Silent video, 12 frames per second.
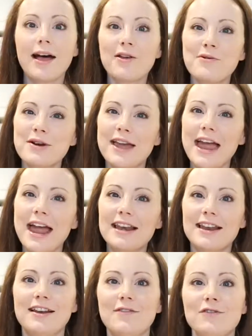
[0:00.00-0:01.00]
Hello again,
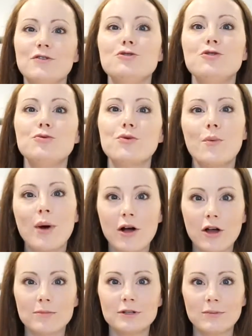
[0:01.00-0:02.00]
and if you're new,
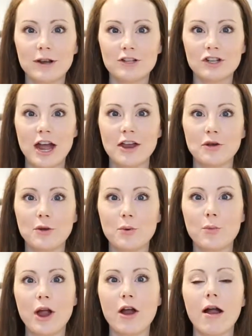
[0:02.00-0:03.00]
welcome to my channel
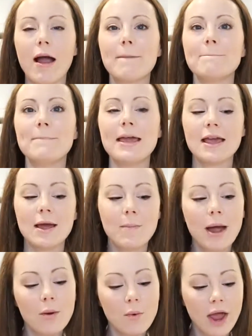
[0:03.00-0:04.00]
where I bake
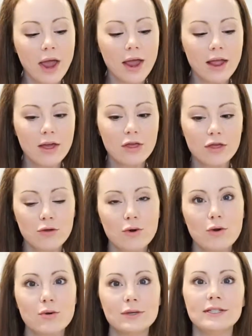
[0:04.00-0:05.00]
my way
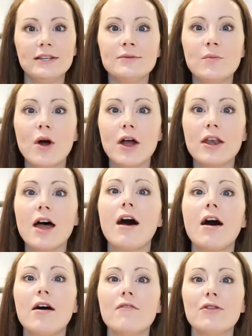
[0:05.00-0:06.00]
through season 1
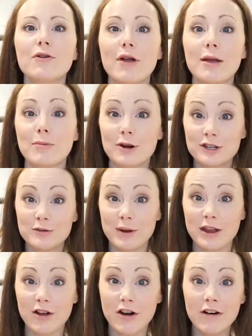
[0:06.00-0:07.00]
of the Great British
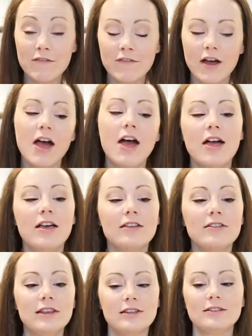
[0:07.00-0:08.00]
Bake Off.
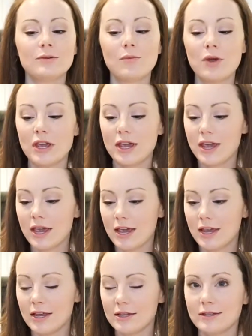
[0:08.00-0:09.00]
This week
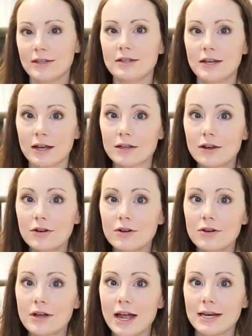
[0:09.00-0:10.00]
is the technical
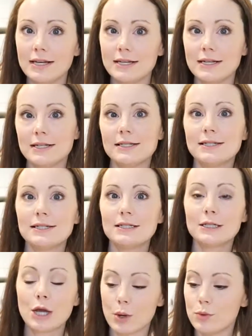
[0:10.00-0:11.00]
and it is
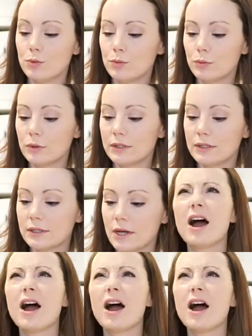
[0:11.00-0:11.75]
scones.